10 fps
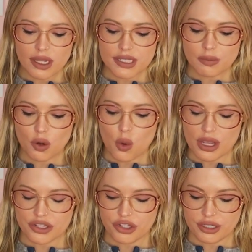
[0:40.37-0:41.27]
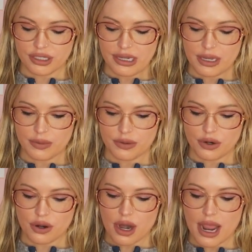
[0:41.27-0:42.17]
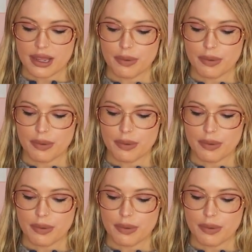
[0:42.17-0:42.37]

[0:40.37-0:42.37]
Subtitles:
some questions I